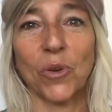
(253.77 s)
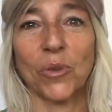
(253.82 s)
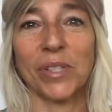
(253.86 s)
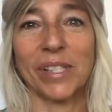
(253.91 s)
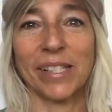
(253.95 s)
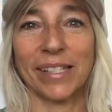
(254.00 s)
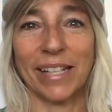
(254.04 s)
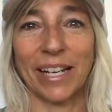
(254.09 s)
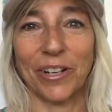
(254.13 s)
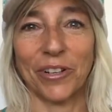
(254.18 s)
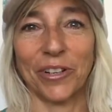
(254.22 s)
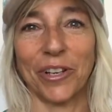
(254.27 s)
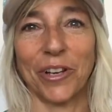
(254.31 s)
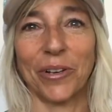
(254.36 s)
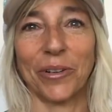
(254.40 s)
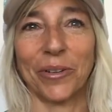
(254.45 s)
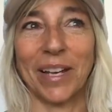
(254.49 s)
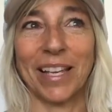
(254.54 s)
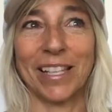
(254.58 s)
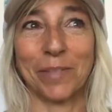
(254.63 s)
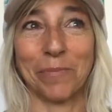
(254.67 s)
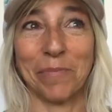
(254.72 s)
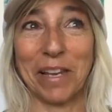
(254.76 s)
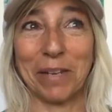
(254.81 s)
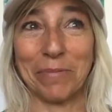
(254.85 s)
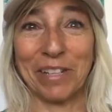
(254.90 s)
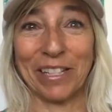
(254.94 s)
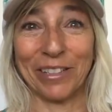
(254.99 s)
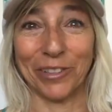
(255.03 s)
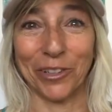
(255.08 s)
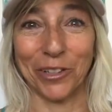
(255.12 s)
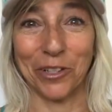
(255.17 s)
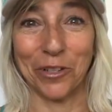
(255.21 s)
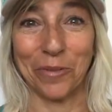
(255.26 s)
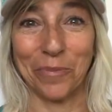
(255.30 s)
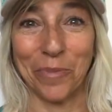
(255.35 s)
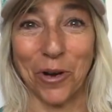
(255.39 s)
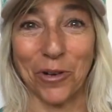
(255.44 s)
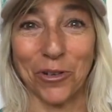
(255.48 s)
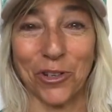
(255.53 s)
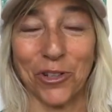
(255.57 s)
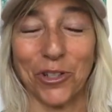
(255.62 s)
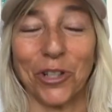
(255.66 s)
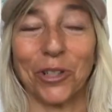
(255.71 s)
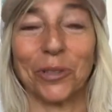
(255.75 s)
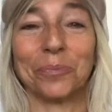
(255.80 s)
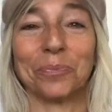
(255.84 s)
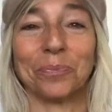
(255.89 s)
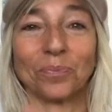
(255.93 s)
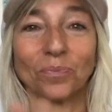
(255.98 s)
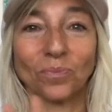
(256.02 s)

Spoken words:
scenario has made me a little emotional.